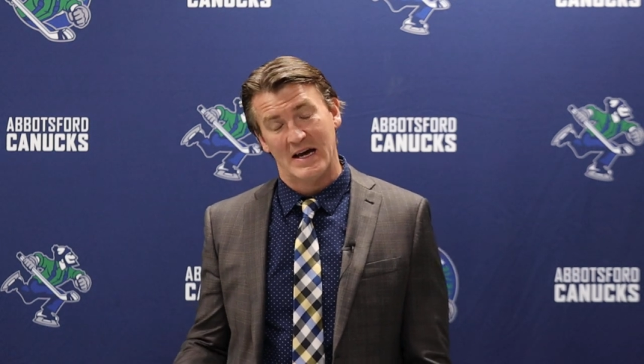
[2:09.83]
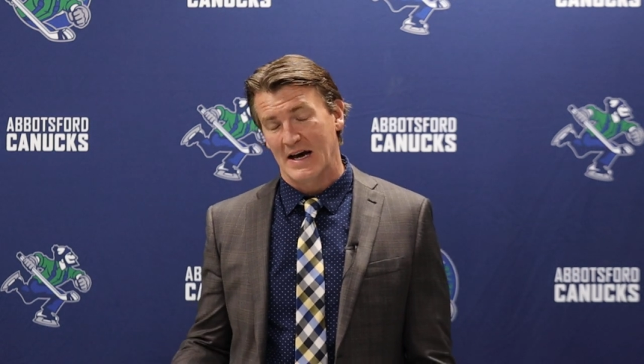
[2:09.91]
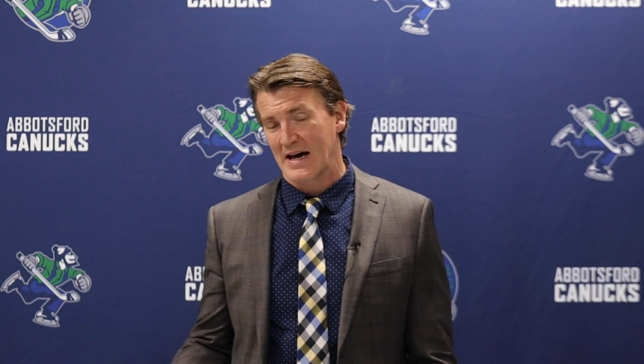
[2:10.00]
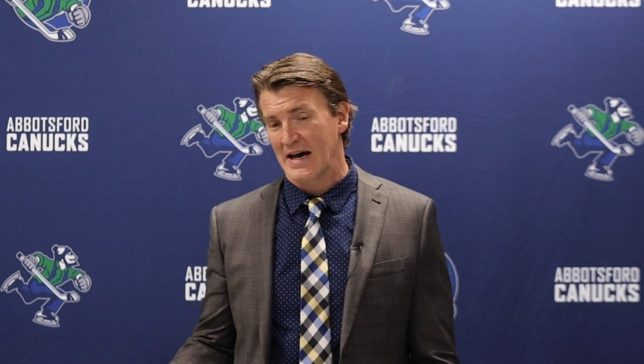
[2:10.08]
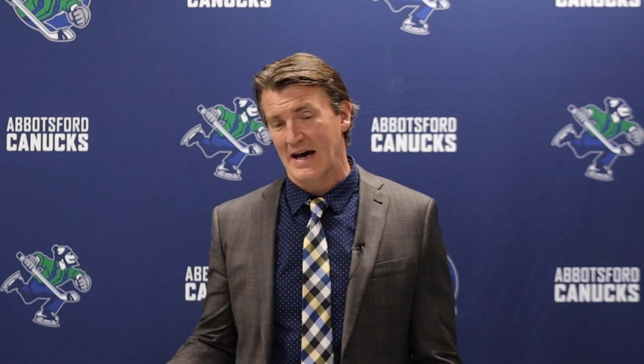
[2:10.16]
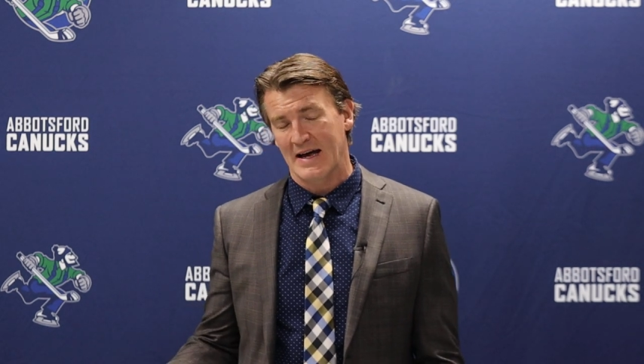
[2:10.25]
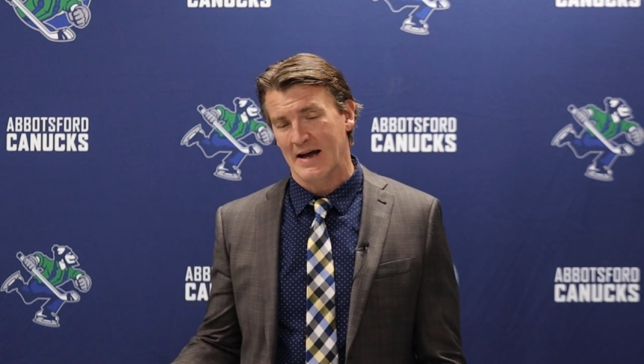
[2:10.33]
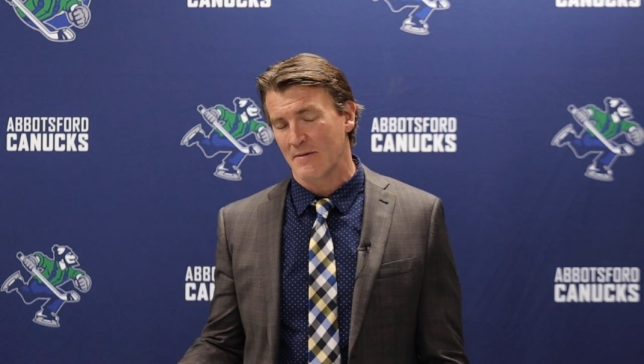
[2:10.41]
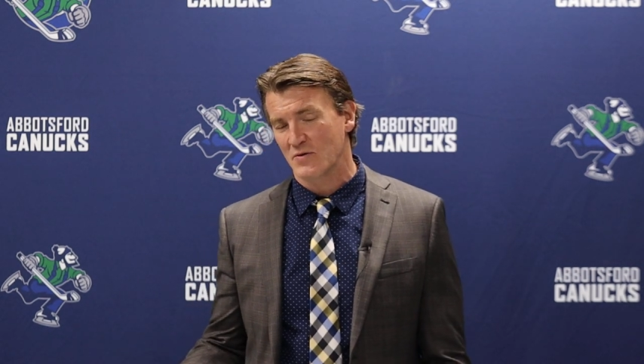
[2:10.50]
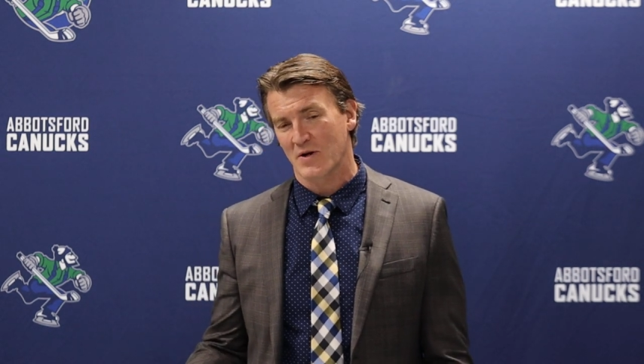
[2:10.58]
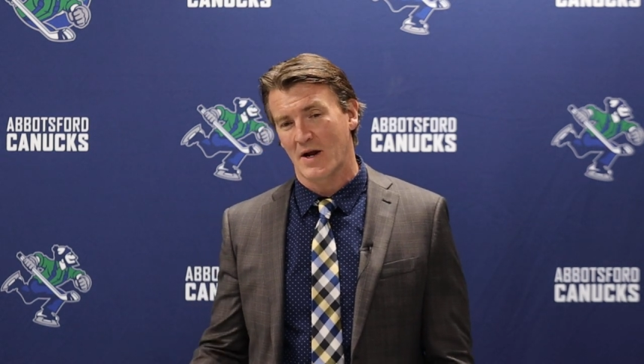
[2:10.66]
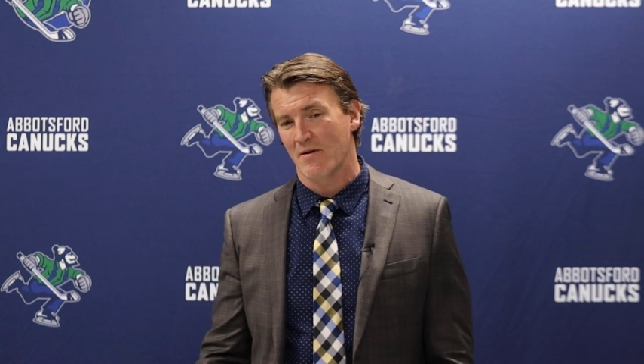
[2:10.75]
Yeah.
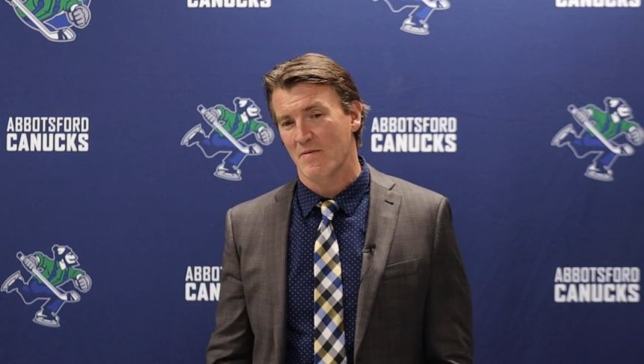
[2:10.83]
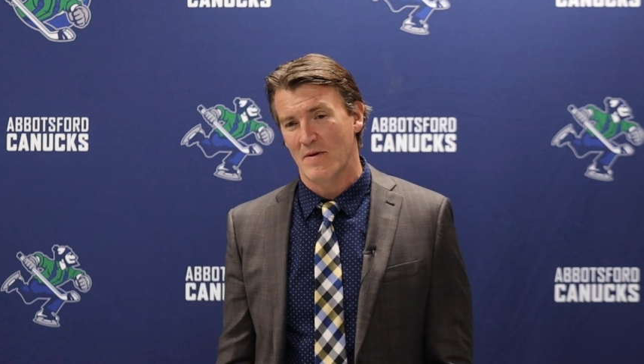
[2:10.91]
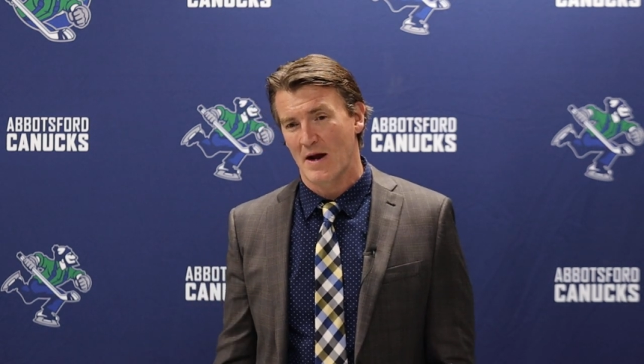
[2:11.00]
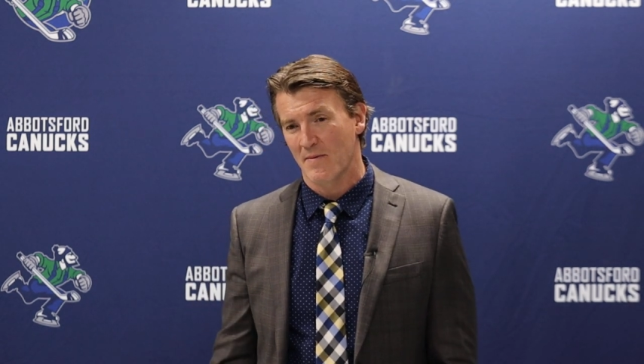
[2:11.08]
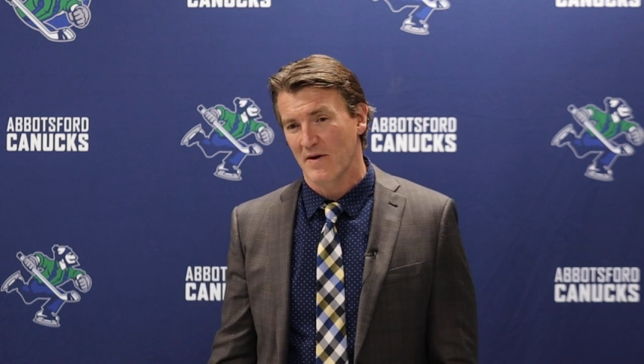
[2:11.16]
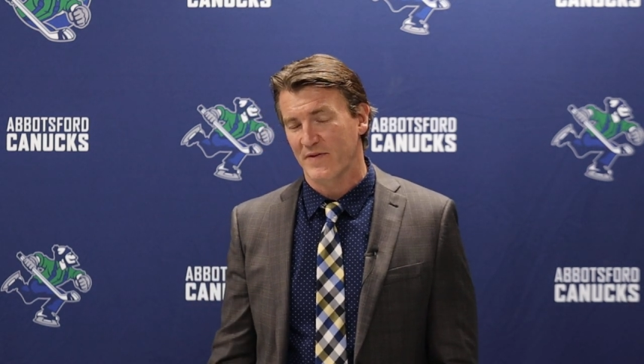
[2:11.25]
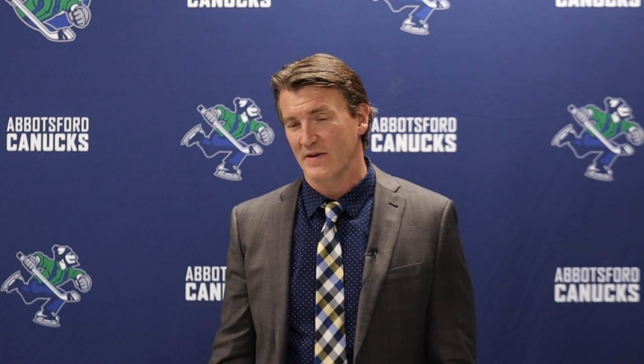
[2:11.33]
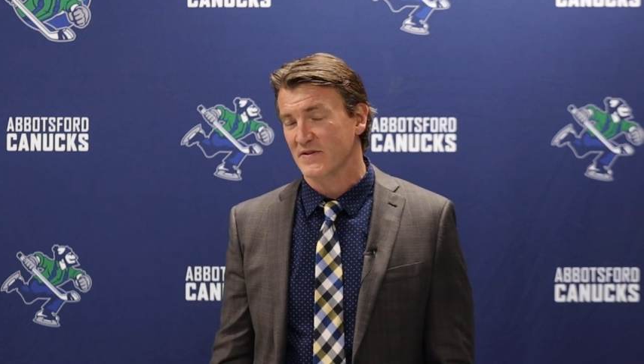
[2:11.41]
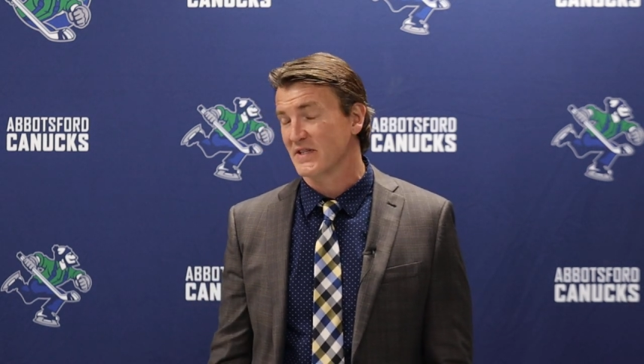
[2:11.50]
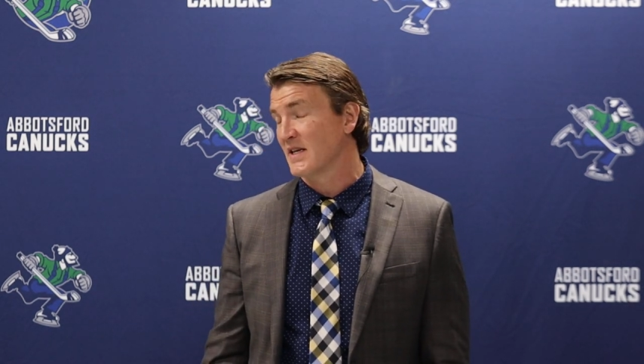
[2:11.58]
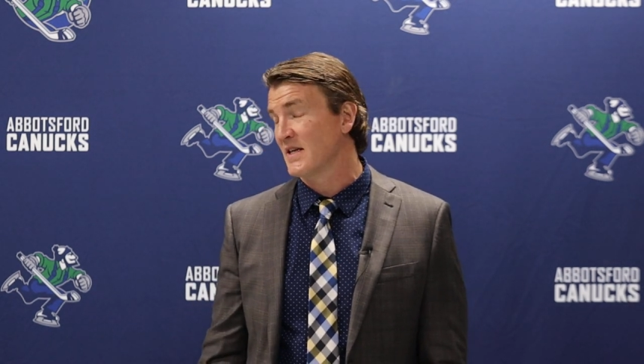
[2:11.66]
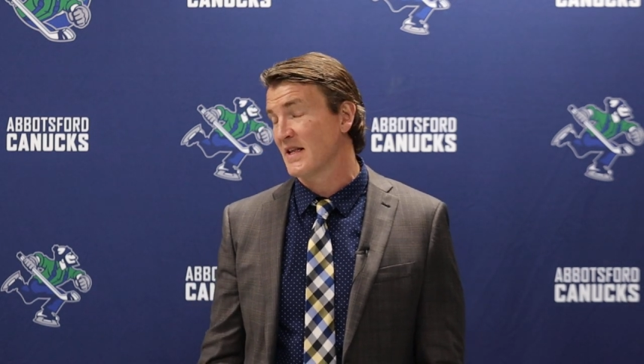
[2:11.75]
I'm trying to remember if I've
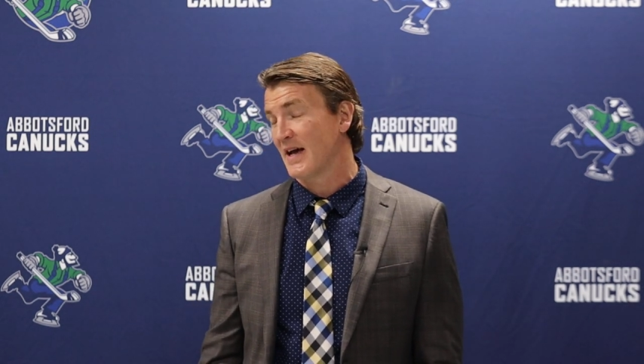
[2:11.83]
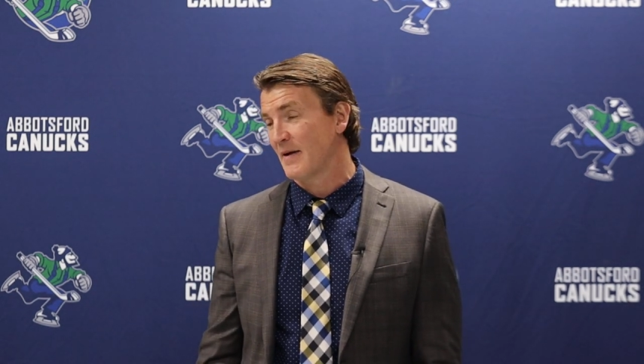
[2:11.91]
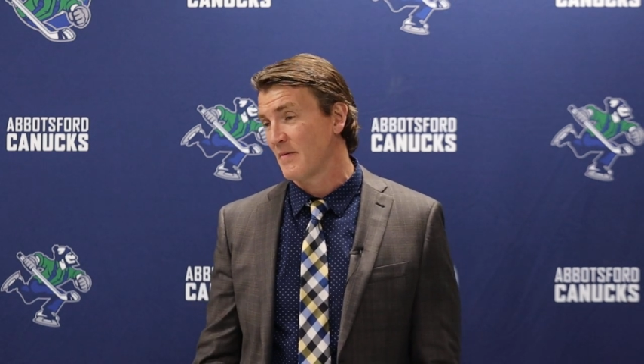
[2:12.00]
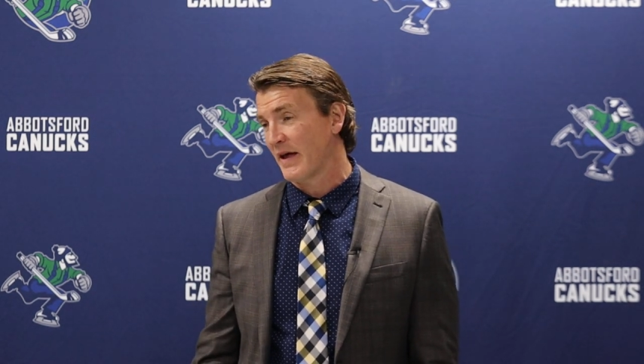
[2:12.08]
seen that